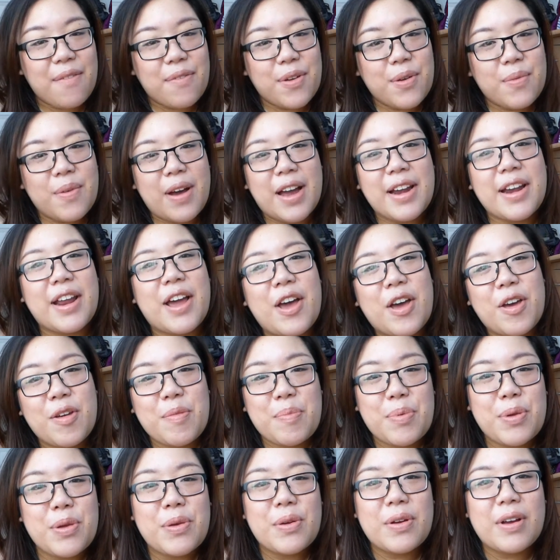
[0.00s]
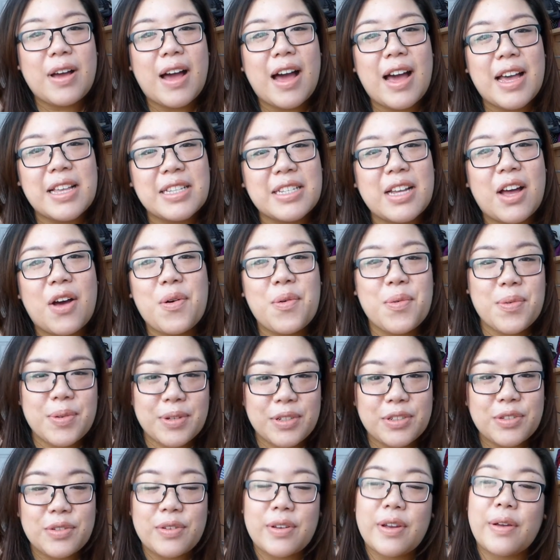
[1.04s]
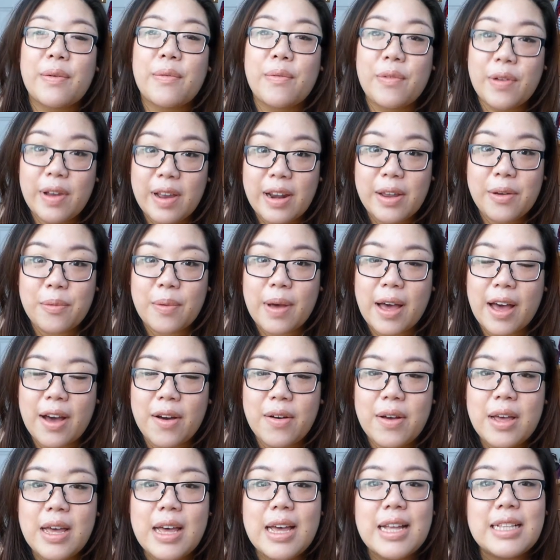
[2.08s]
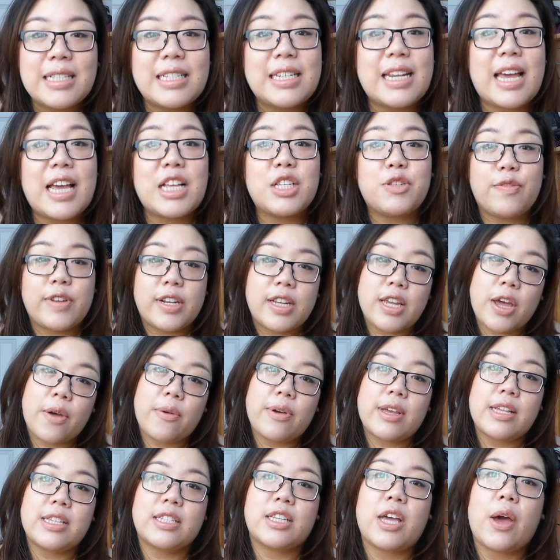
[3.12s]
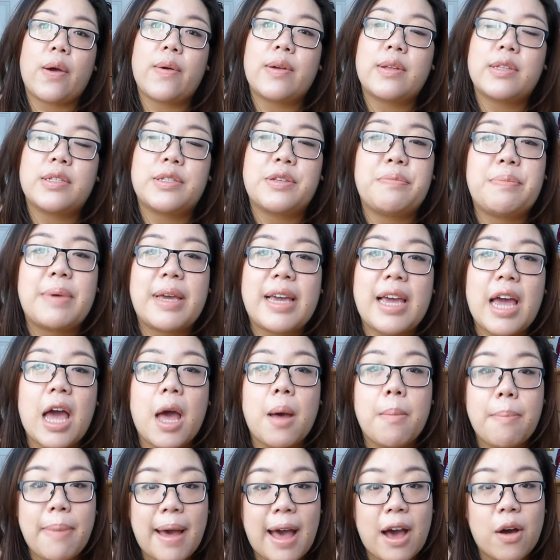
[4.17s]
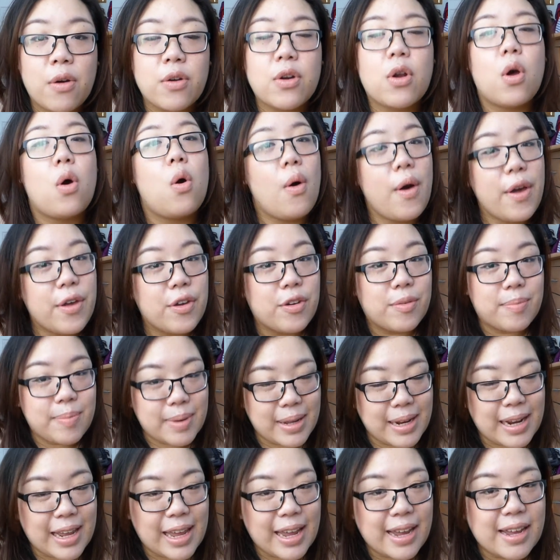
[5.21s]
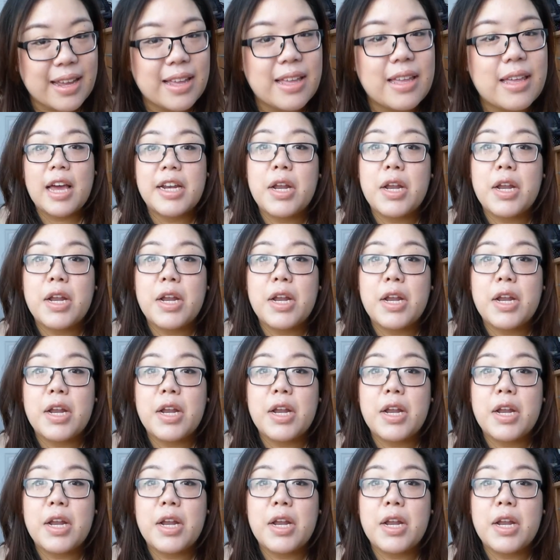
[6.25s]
everyone, I hope you guys are all doing really well. Today's video is going to be about oil pulling.